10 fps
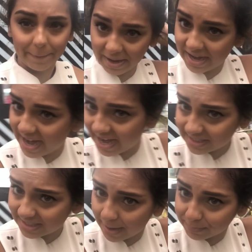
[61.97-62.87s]
My hair
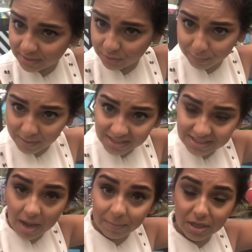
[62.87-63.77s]
is an absolute mess.
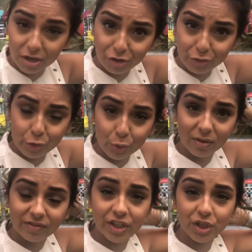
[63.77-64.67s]
I'm here to do
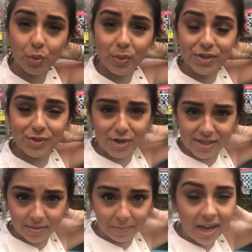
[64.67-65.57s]
a video with
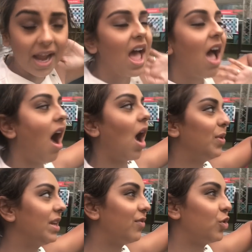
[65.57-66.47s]
Tresemme. I
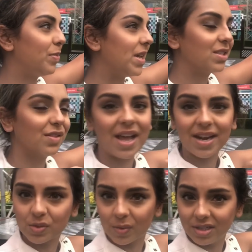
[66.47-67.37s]
will give you peeks of that
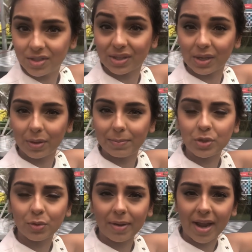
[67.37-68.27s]
as well. So they will be
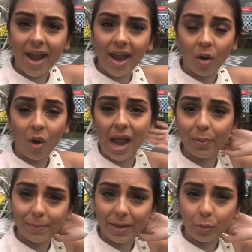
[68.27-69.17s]
doing my hair or I
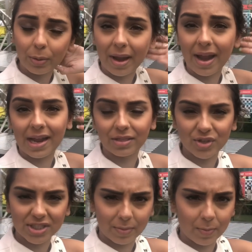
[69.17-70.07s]
will be doing my hair at the
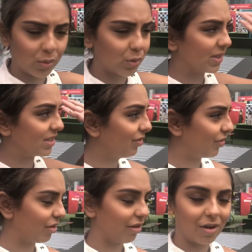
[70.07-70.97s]
Tresemme booth. We're still
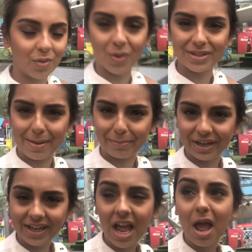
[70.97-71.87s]
figuring out what's
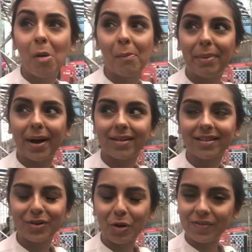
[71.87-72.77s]
happening. But
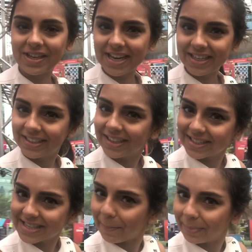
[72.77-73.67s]
a lot of exciting
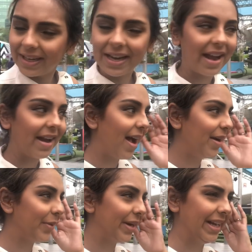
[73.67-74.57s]
things happening and I
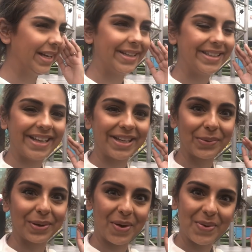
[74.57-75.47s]
will take
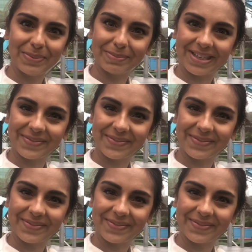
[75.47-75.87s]
you along with me.